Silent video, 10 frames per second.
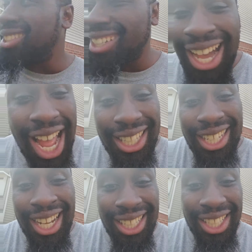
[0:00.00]
God did
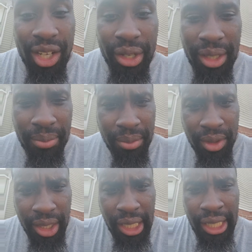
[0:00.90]
not tell him,
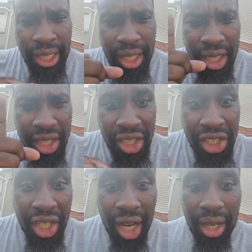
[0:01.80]
Gideon, good
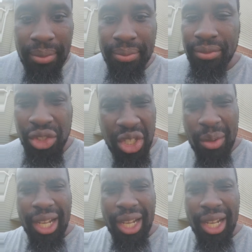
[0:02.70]
job. You know what